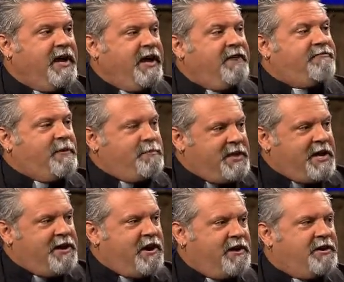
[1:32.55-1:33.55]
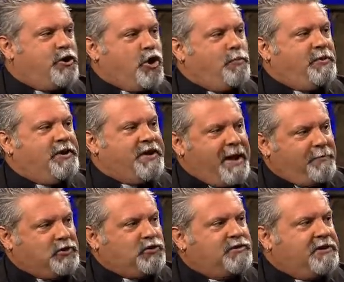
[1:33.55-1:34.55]
And from then on, it opened an
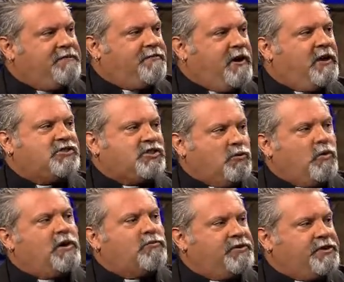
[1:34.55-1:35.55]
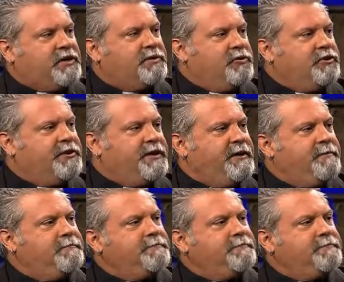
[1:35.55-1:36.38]
opportunity for us to work with the community.